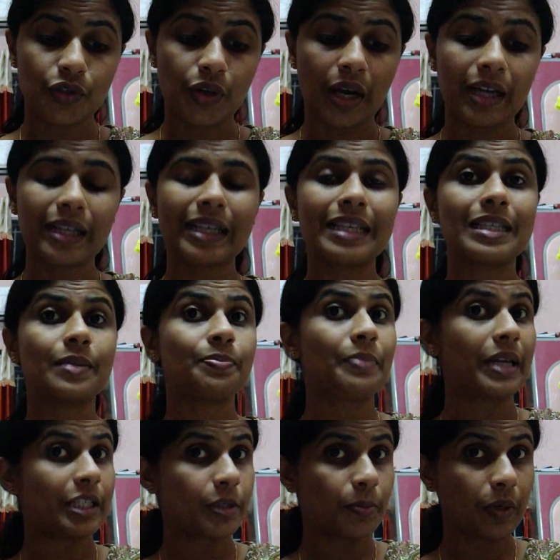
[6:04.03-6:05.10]
drug is
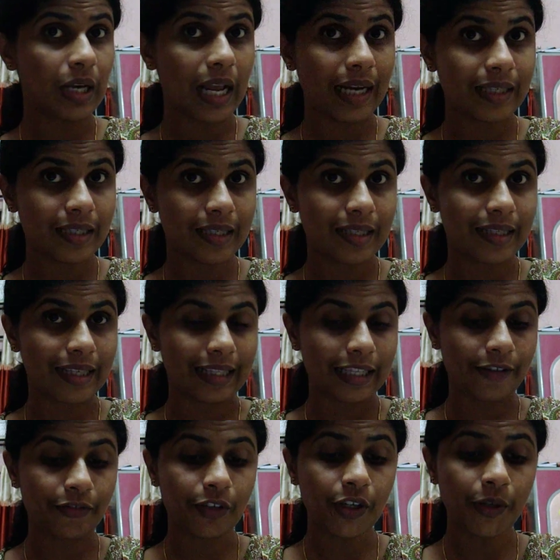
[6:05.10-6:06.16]
metabolized in the
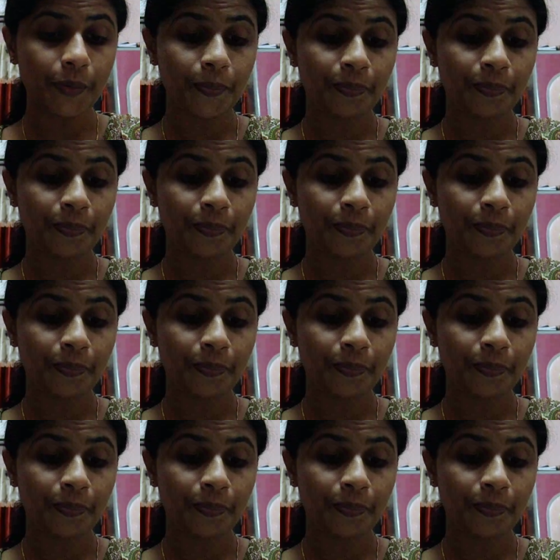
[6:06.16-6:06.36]
liver.